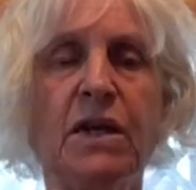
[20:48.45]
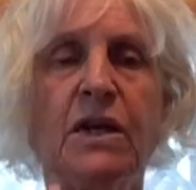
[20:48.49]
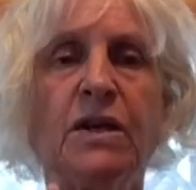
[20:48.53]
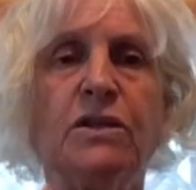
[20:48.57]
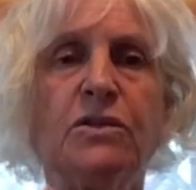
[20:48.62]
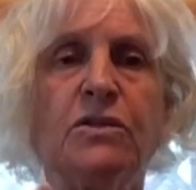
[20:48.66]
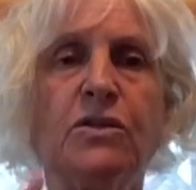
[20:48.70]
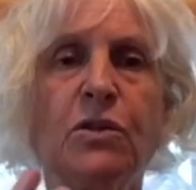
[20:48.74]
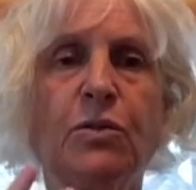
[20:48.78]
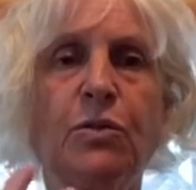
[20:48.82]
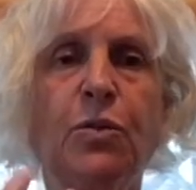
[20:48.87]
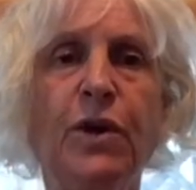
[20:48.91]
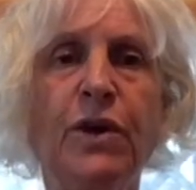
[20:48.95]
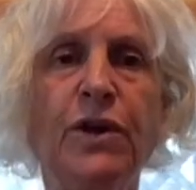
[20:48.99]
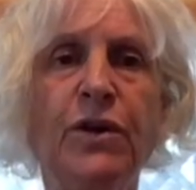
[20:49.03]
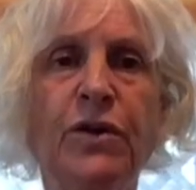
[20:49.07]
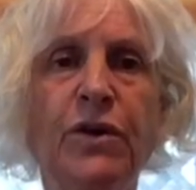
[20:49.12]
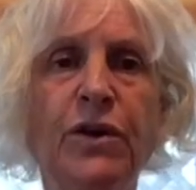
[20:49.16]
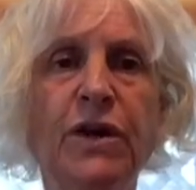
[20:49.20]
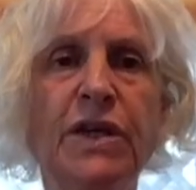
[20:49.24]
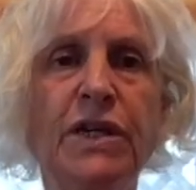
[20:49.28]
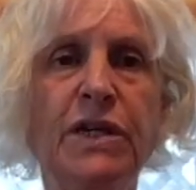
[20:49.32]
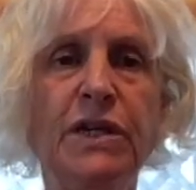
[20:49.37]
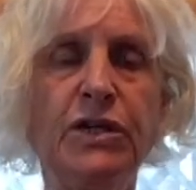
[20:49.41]
So what you're
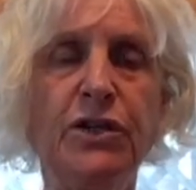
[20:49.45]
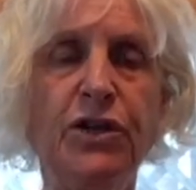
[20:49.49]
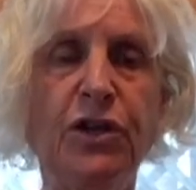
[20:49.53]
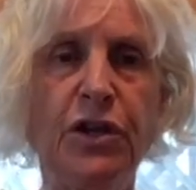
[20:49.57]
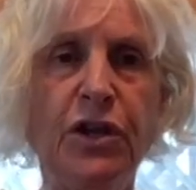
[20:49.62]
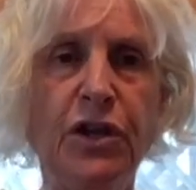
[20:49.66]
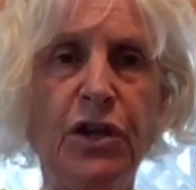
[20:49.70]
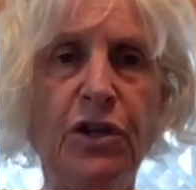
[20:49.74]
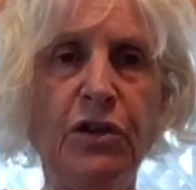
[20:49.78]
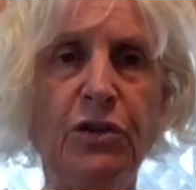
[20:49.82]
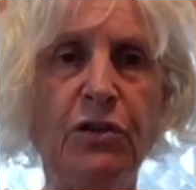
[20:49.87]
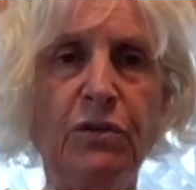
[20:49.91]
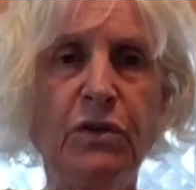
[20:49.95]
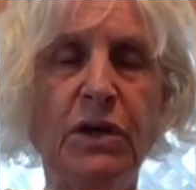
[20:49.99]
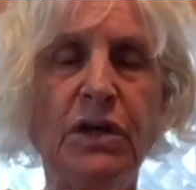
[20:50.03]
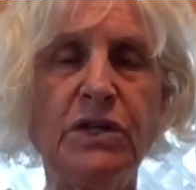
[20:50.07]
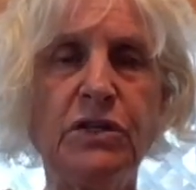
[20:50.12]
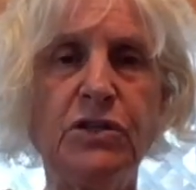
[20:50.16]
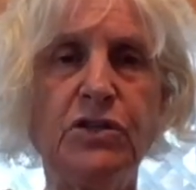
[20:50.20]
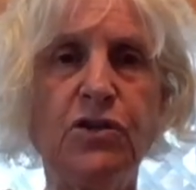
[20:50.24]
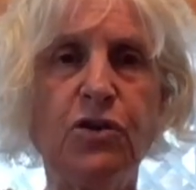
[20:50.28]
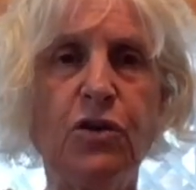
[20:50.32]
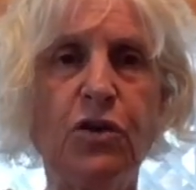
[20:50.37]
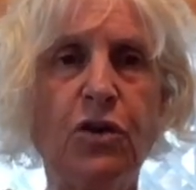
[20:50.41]
going to do
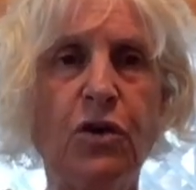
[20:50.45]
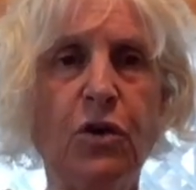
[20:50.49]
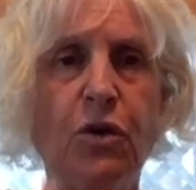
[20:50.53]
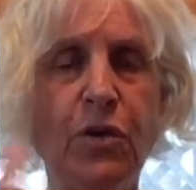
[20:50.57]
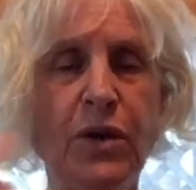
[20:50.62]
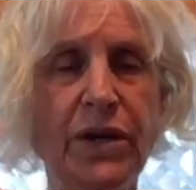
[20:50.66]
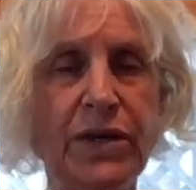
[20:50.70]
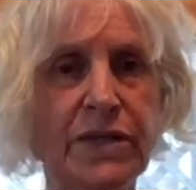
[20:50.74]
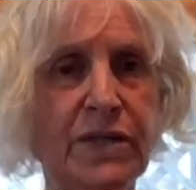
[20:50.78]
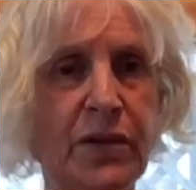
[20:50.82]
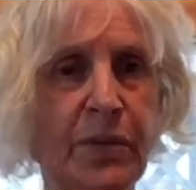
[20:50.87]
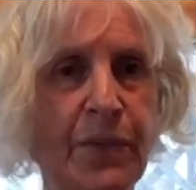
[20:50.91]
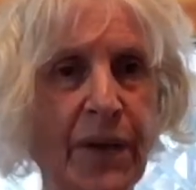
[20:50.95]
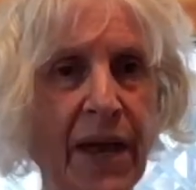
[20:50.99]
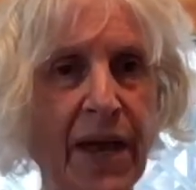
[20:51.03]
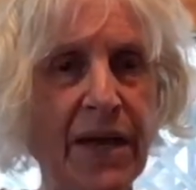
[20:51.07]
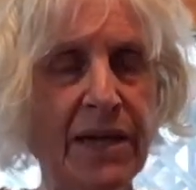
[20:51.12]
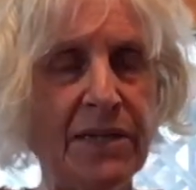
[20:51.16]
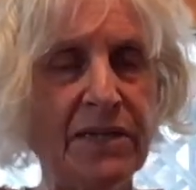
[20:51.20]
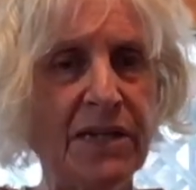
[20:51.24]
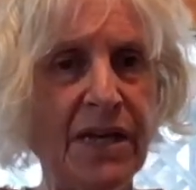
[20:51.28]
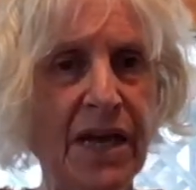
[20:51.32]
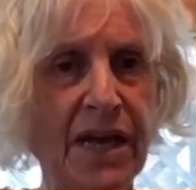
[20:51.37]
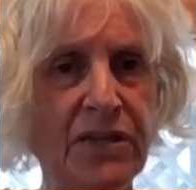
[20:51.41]
is you're going to pay
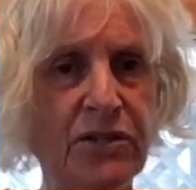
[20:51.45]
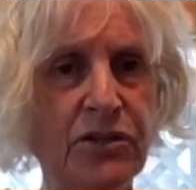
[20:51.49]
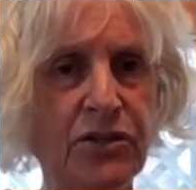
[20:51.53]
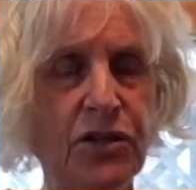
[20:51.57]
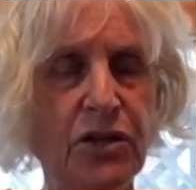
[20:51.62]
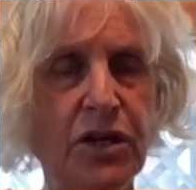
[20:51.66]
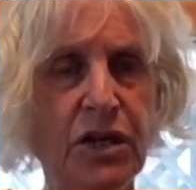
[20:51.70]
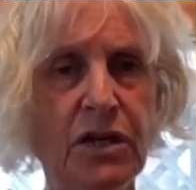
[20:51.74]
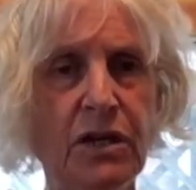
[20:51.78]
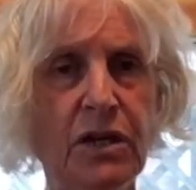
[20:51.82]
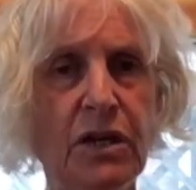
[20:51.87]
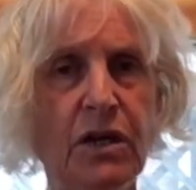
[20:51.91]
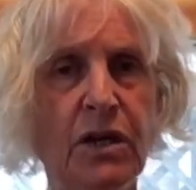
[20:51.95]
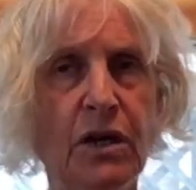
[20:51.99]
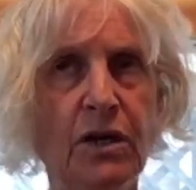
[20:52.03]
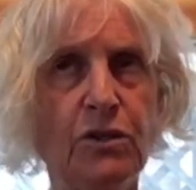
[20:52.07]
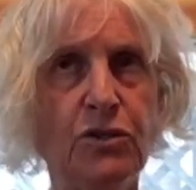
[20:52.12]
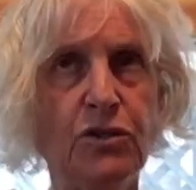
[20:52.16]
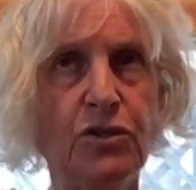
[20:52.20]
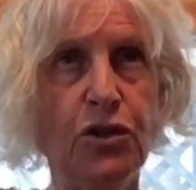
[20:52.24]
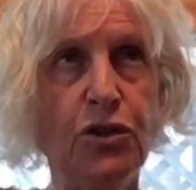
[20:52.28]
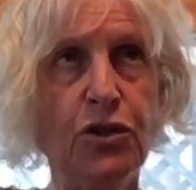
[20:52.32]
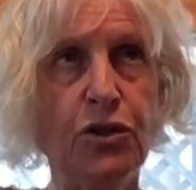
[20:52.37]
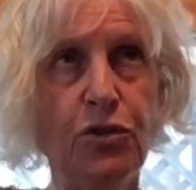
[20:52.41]
attention
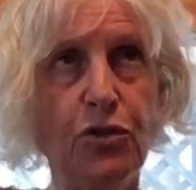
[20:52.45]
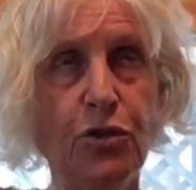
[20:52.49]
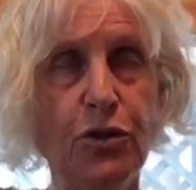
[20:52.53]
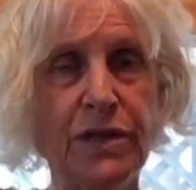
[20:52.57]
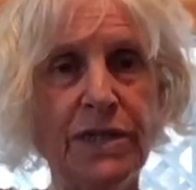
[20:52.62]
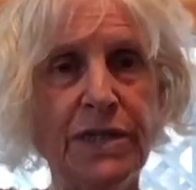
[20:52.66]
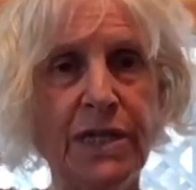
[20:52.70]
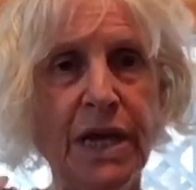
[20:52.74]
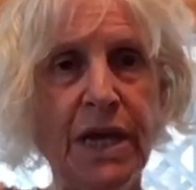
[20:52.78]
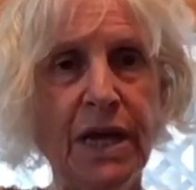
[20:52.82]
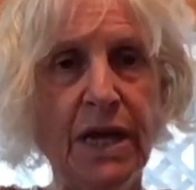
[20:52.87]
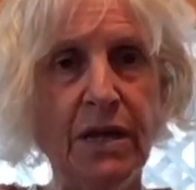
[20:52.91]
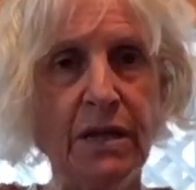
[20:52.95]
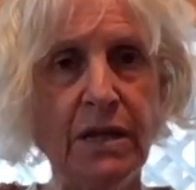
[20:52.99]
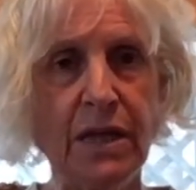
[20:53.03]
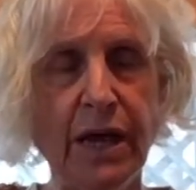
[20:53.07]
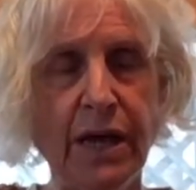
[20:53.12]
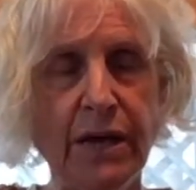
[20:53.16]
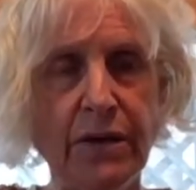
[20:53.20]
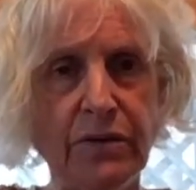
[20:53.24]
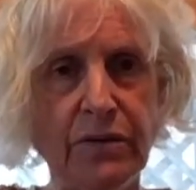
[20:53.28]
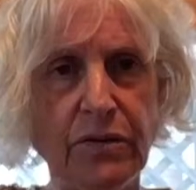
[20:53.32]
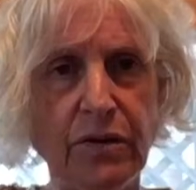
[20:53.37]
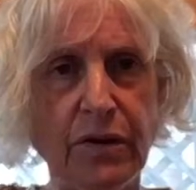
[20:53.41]
to your tail
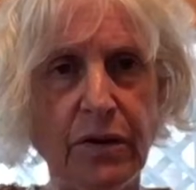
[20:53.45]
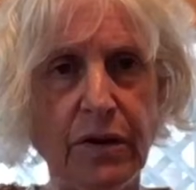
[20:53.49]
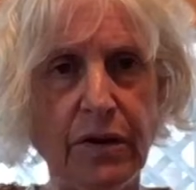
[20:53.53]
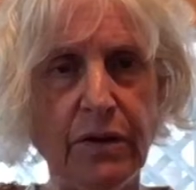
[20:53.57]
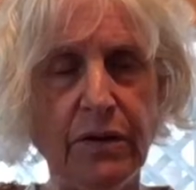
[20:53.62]
ender.